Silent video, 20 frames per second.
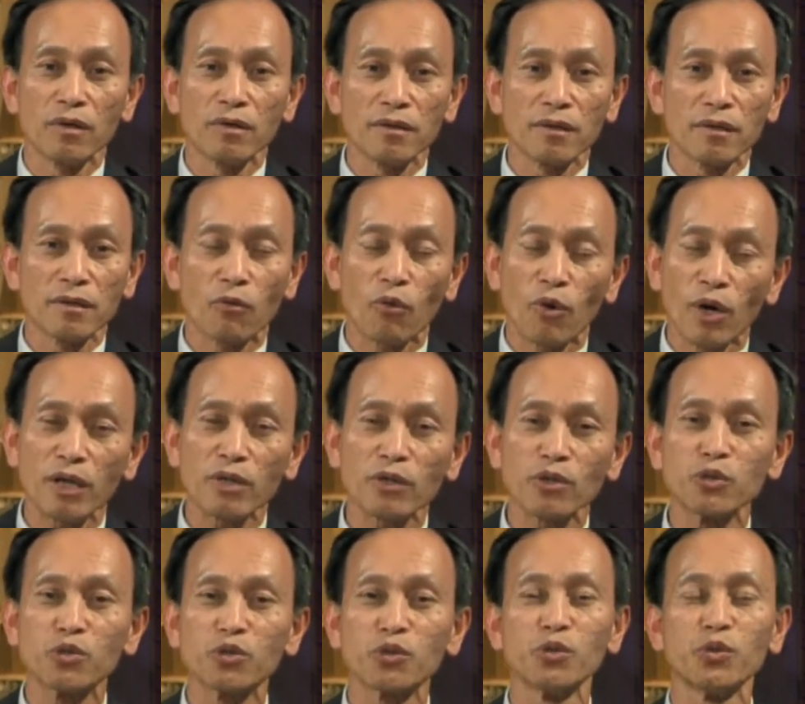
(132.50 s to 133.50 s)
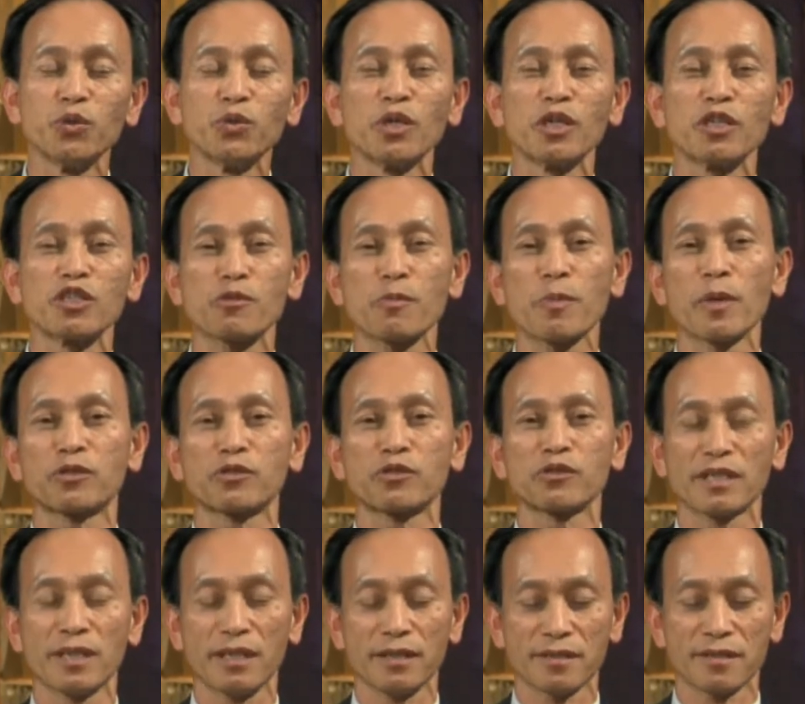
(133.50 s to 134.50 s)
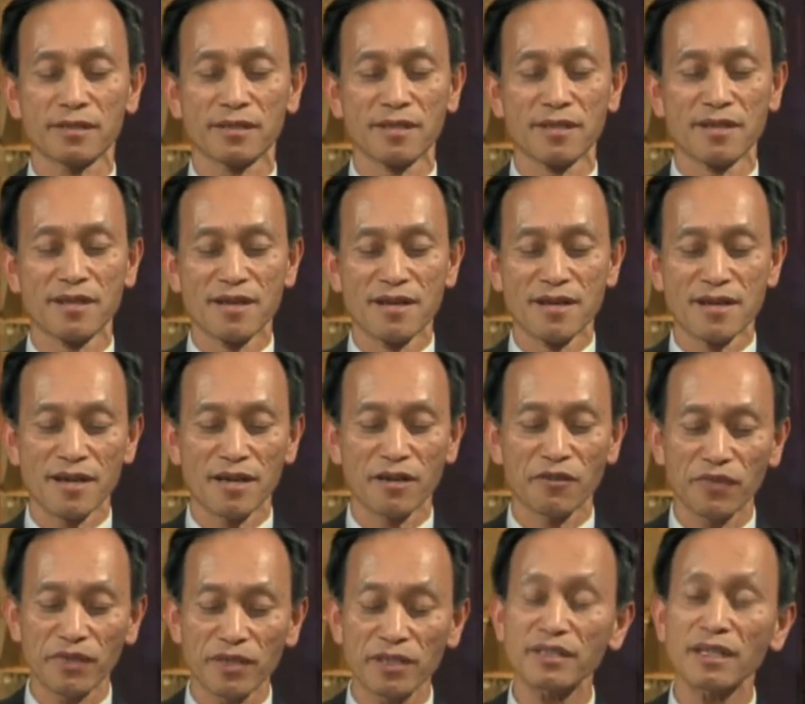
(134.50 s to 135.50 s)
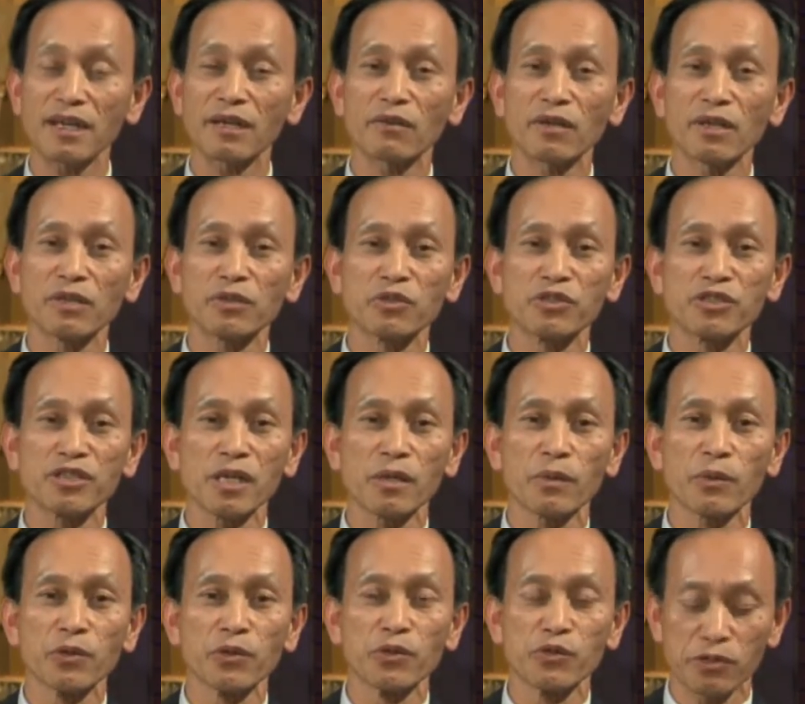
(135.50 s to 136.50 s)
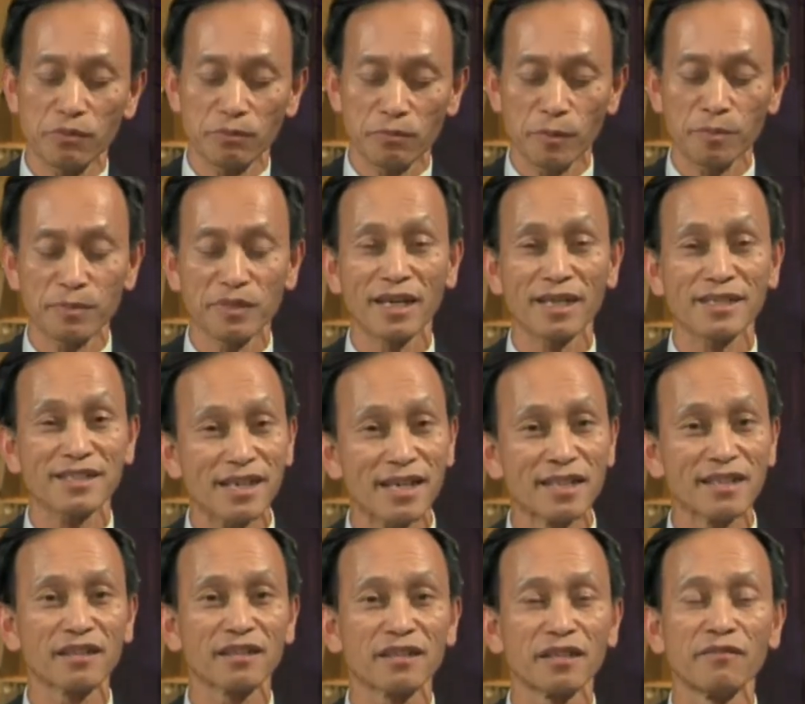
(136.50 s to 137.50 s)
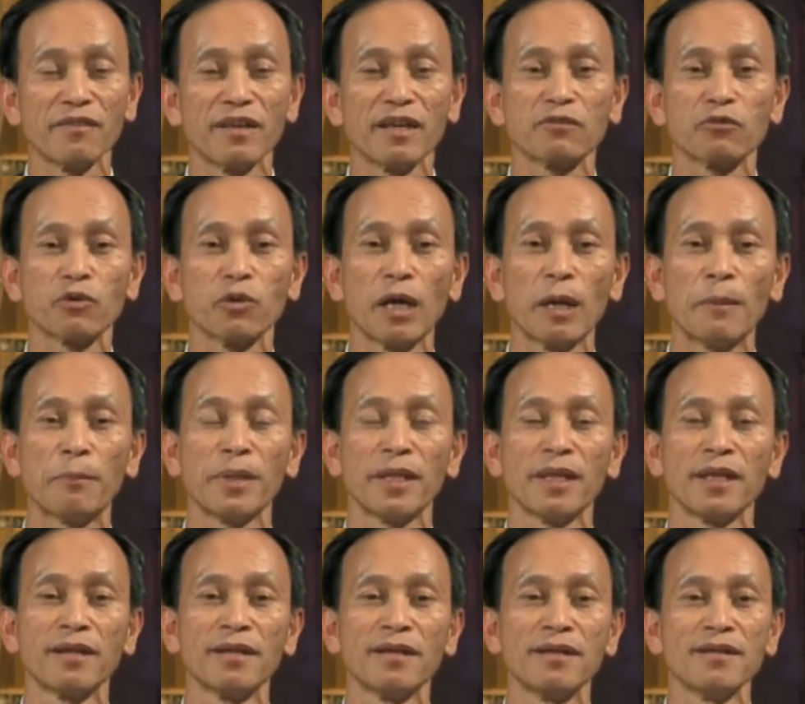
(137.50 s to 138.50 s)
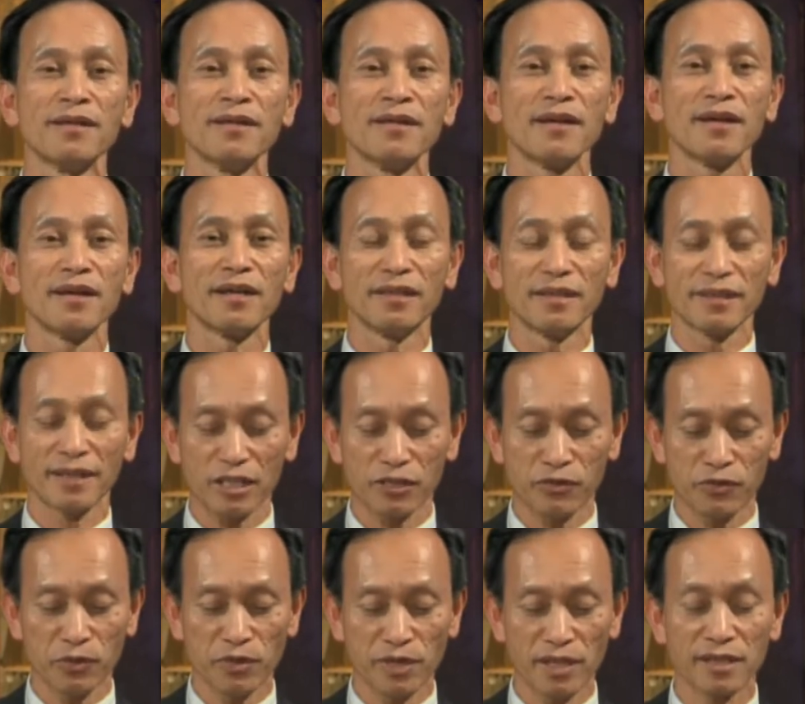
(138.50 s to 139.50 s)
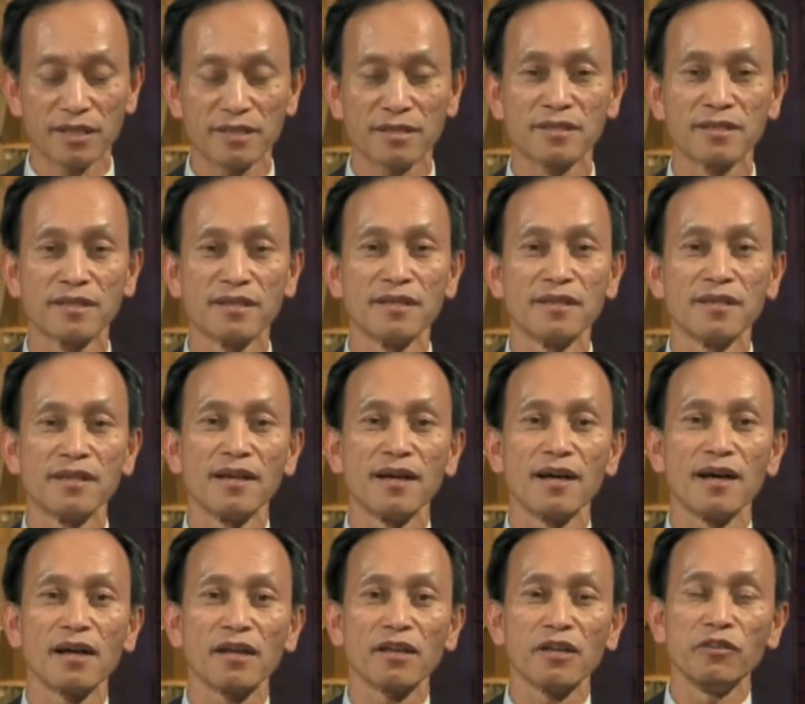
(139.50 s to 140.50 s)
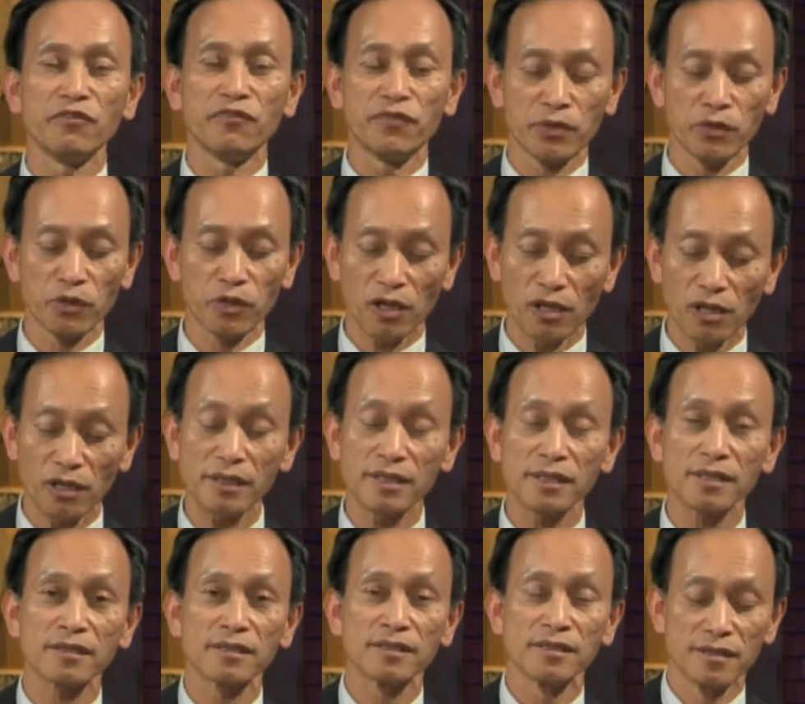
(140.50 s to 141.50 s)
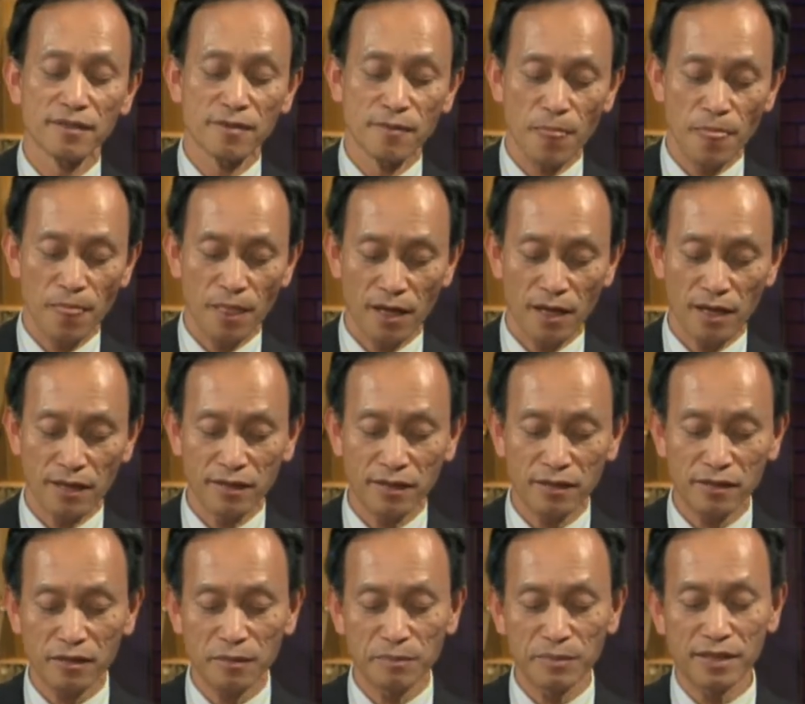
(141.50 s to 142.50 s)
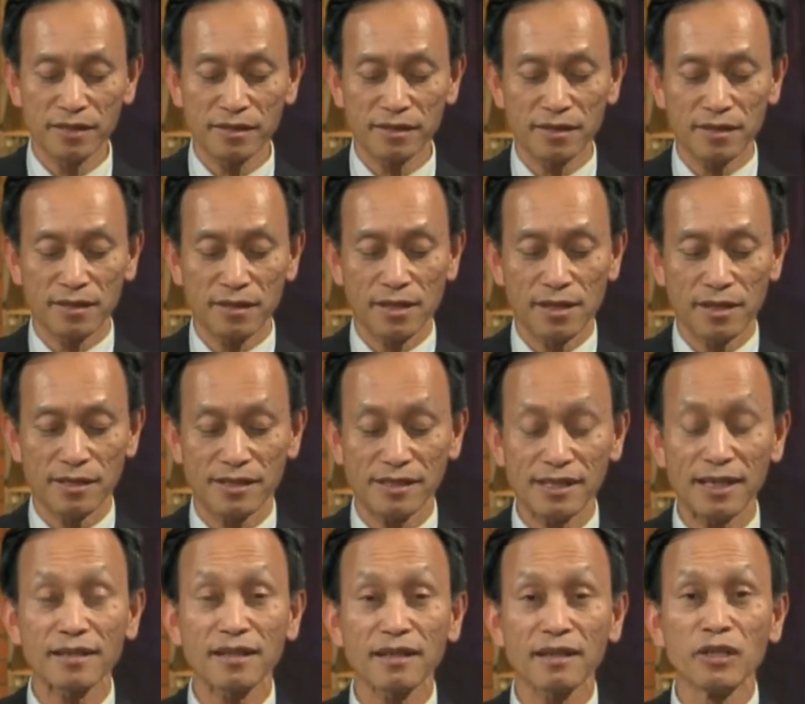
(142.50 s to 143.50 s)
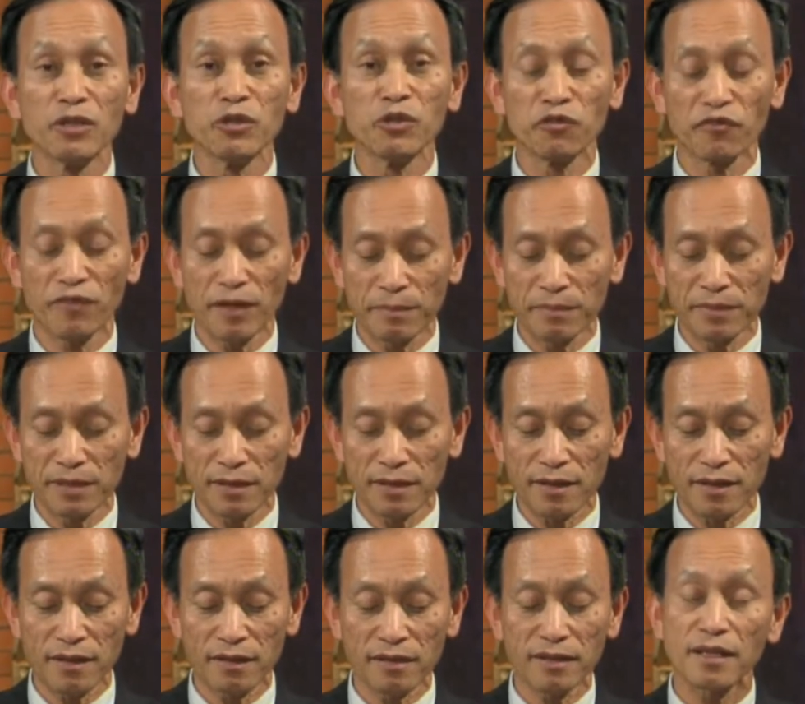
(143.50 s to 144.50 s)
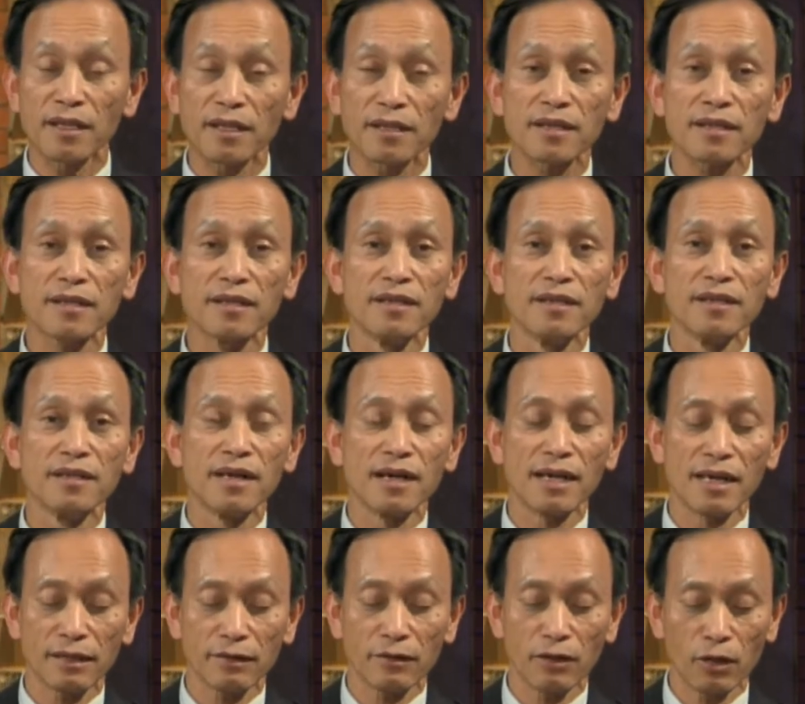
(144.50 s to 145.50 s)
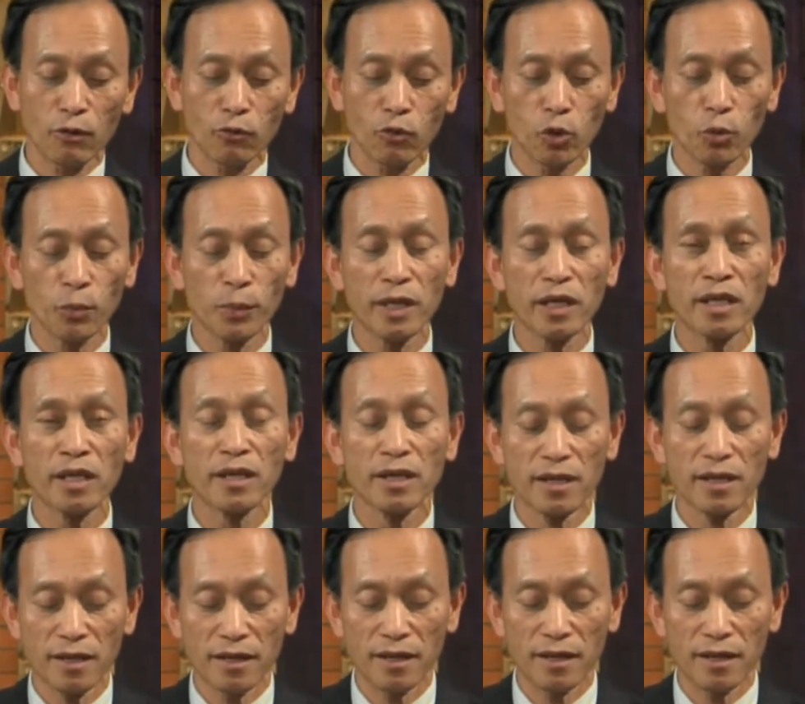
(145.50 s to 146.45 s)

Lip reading: one or two special guests. First, I would like to share with you some of the exciting events that will happen in the next few days. In Phil Corner, this coming Saturday, November 30th, there will be